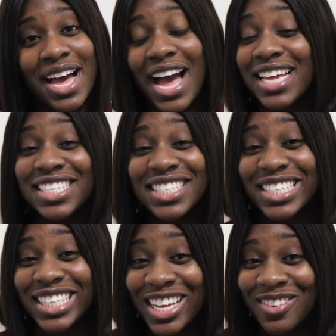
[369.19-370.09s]
I just
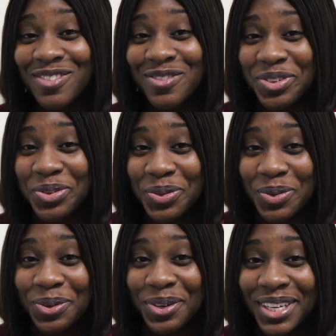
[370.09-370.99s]
love
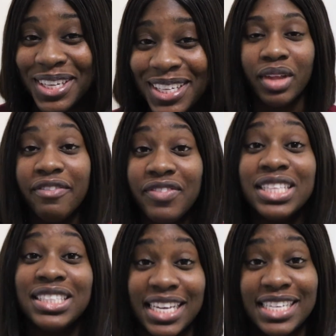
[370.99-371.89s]
food. If
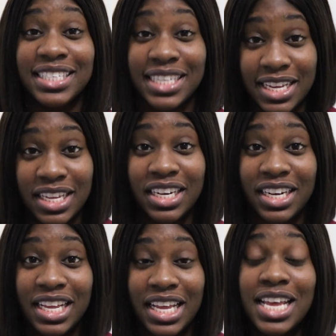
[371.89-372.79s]
it tastes good,
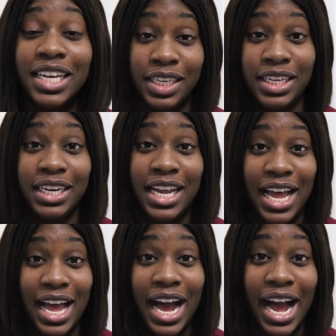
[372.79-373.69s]
then
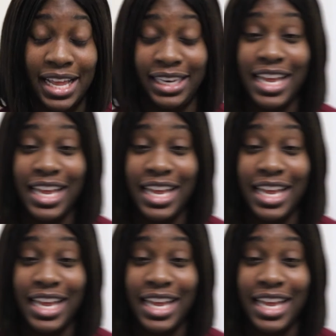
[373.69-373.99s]
I